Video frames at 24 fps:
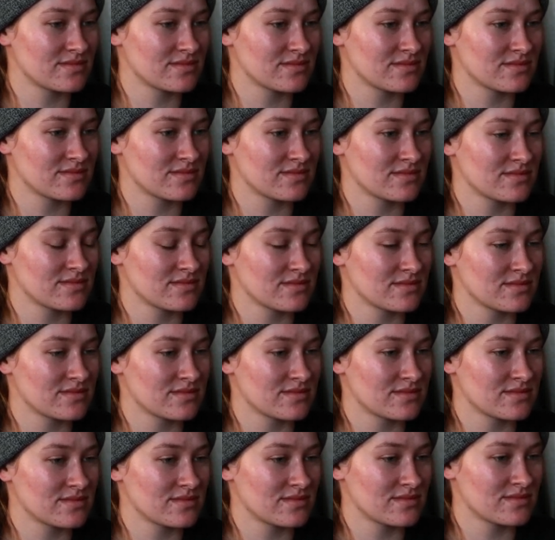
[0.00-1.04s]

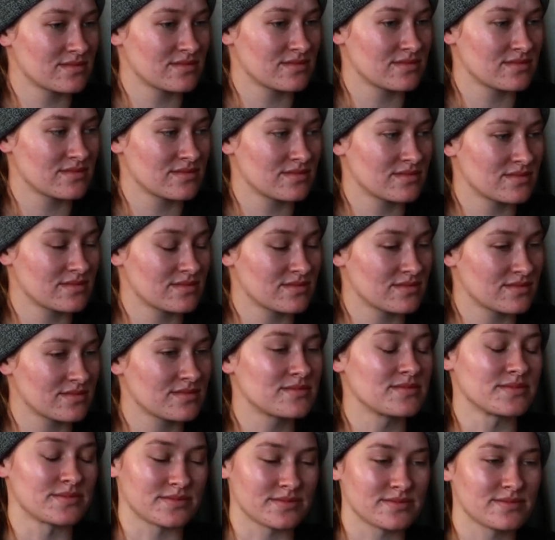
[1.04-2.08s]

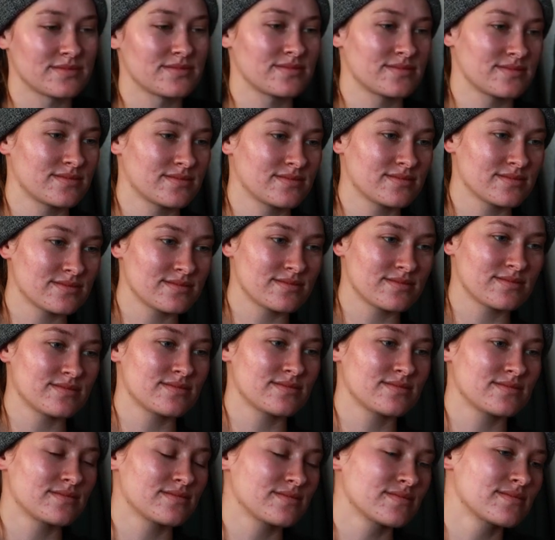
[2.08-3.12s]

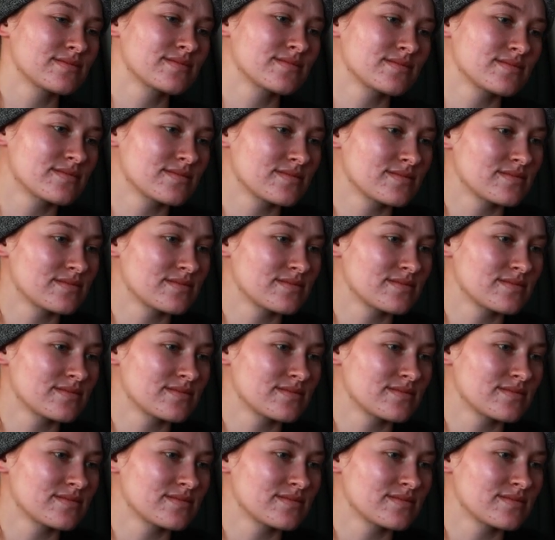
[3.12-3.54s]
[no speech]